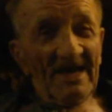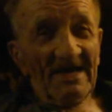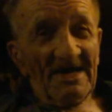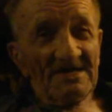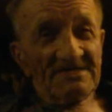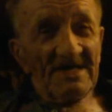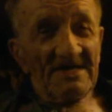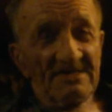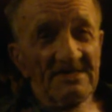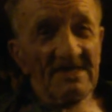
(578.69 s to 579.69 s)
and I was
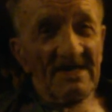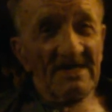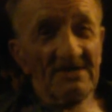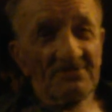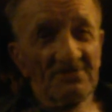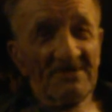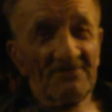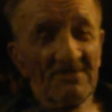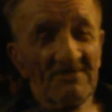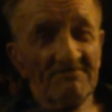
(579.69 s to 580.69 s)
down to
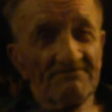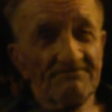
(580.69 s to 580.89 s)
124